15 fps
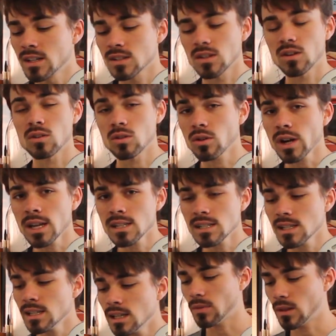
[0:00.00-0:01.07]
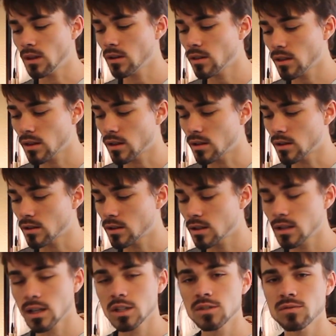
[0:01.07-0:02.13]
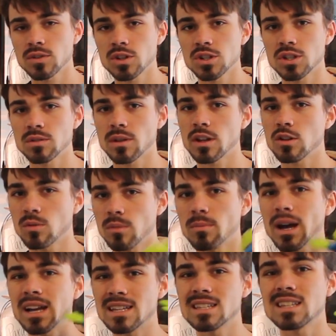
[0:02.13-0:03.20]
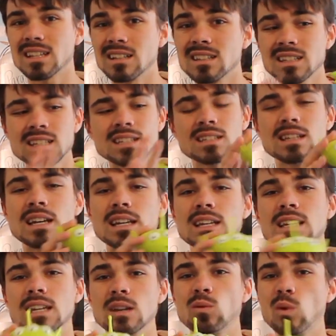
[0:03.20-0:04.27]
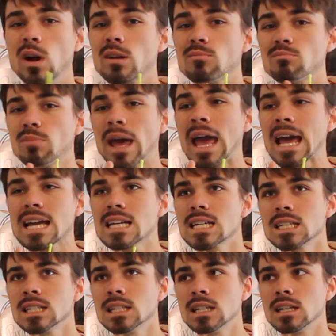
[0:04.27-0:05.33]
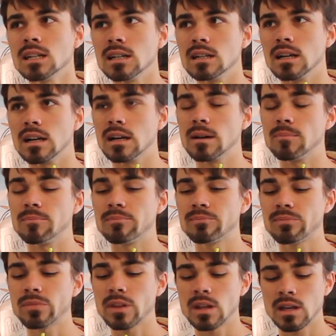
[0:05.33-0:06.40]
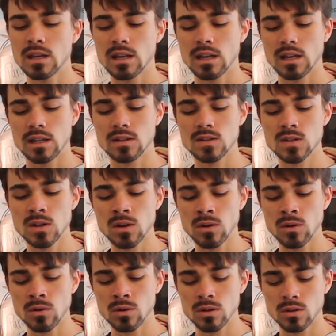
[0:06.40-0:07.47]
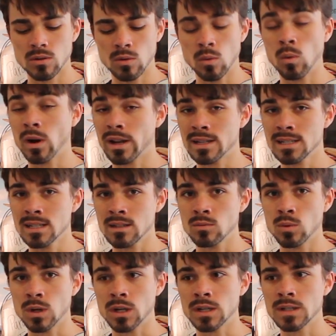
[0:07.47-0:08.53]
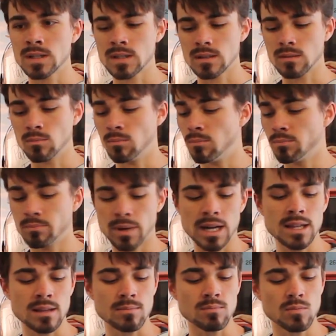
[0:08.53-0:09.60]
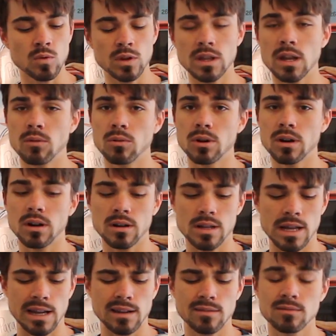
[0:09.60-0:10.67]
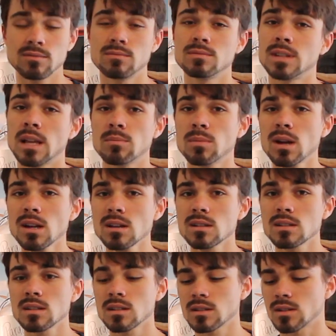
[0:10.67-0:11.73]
So crazy. They're the collection version that you can buy singly, like in one pack. And so what I did was buy them when they were like $10.